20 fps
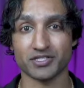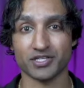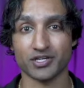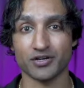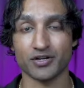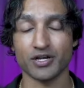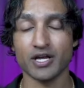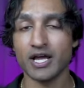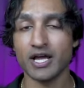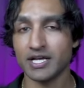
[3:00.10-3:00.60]
here,
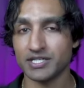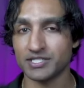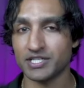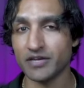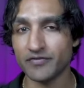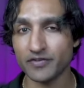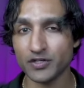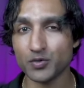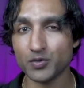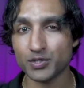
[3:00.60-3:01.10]

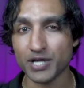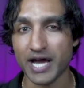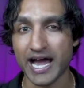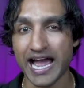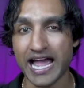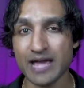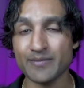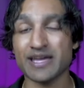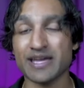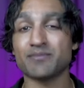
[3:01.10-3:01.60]
saving you
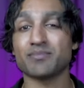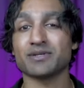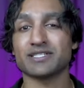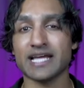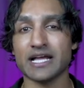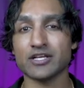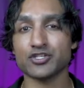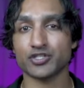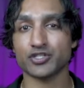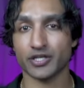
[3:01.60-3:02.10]
time and
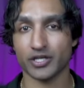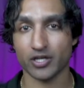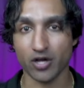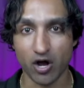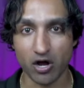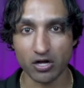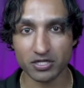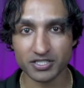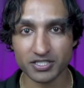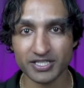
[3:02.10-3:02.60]
potentially
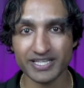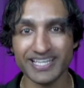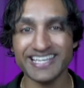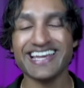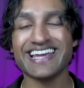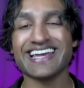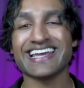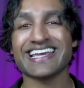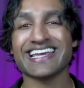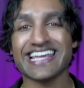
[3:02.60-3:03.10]
costly,
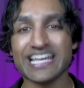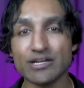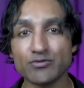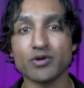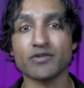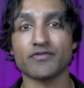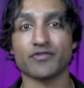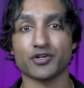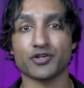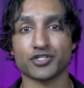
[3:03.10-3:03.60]

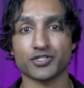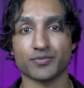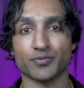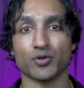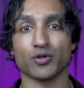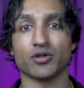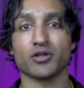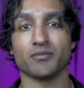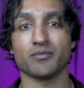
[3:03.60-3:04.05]
irreversible